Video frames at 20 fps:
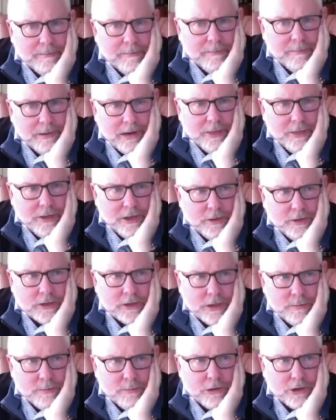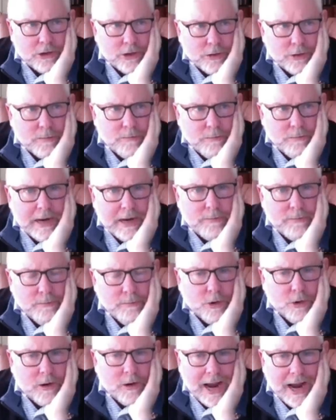I think you'll see Berkshire make
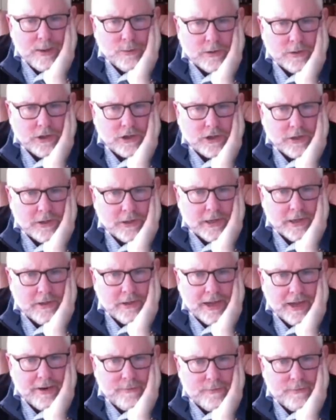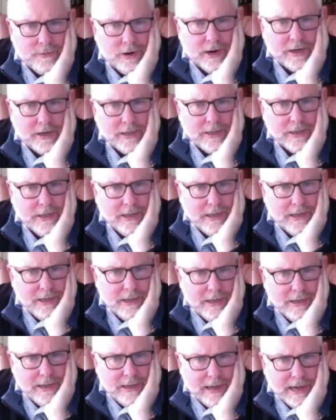more acquisitions on that front
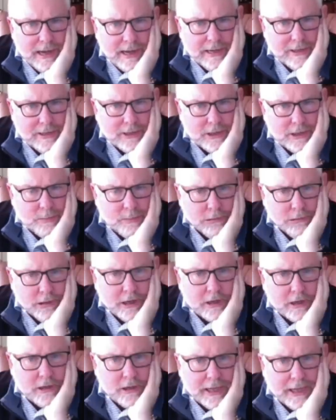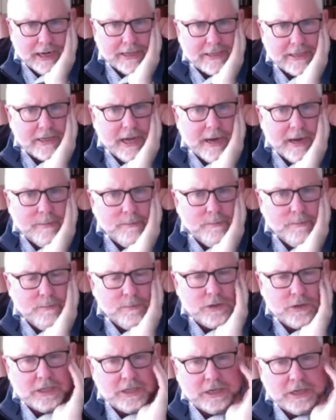as the political landscape
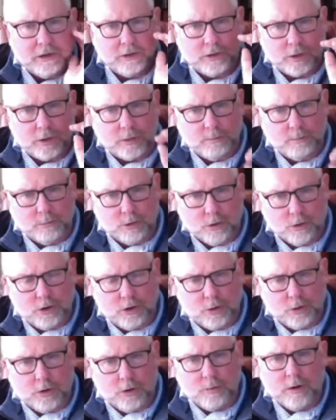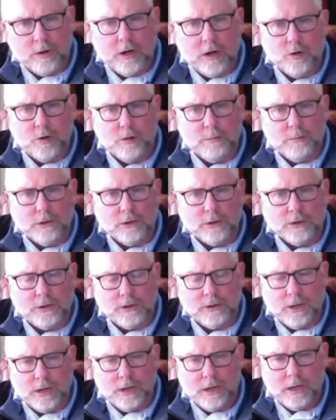steers us more toward renewables.
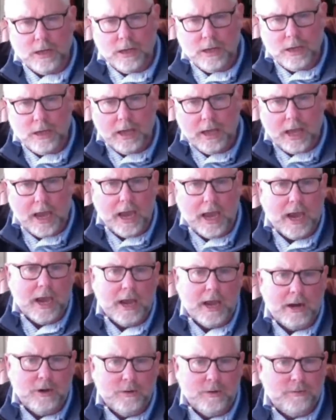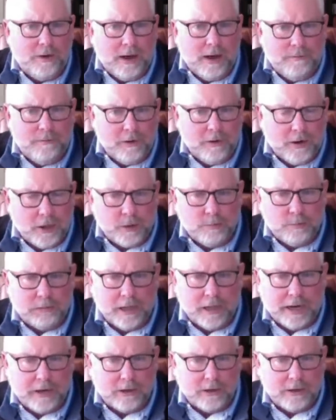And you've got various
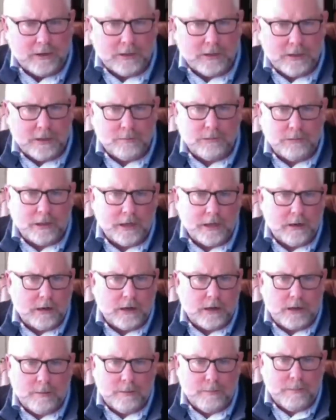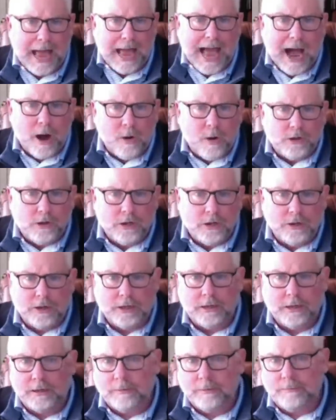players that simply are going to bow to
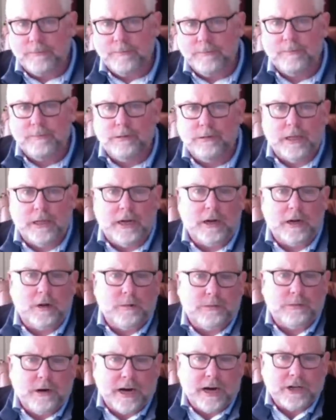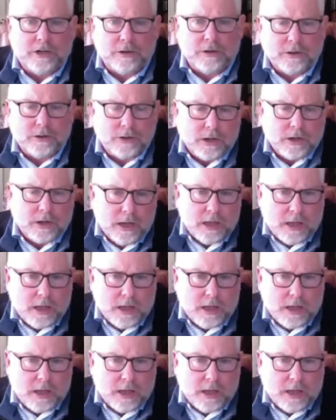the political pressures